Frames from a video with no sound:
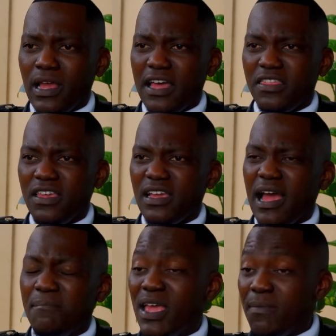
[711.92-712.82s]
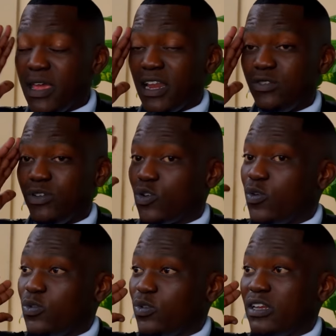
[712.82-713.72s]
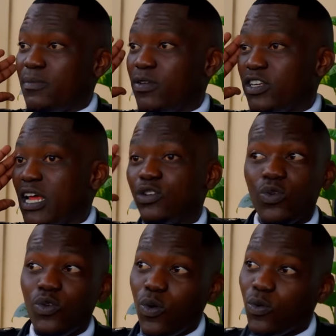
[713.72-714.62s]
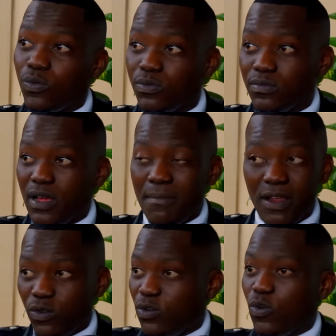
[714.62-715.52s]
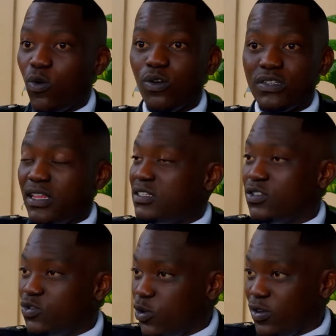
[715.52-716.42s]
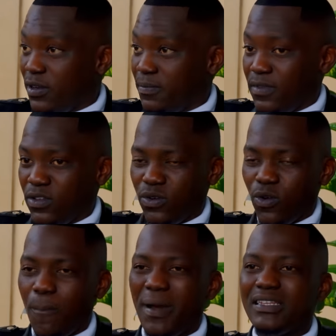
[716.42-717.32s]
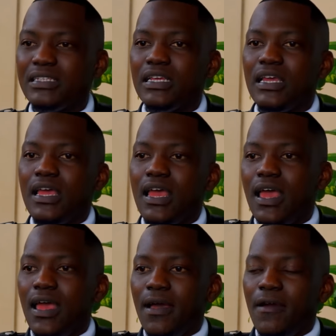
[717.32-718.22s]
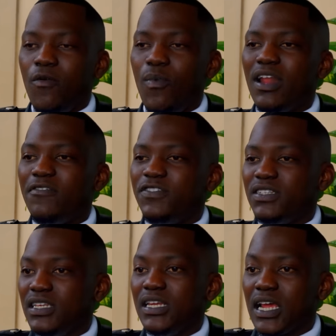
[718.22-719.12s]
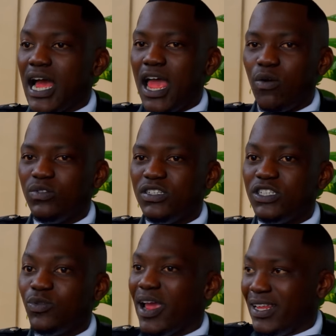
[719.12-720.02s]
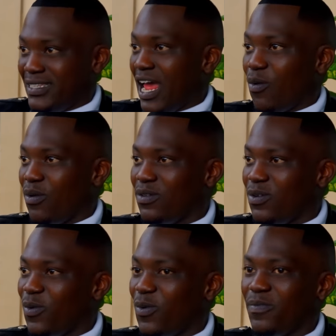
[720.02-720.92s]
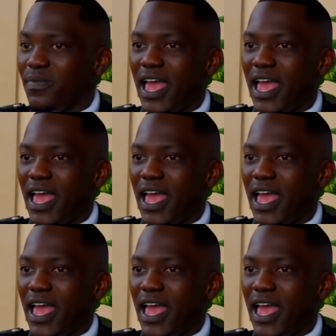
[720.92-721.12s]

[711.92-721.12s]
I think maybe, you know, she was going through the depression. I don't know. I might not know because that's her story, you know. But what I've seen, guy, what's in Jiwa is that, you know.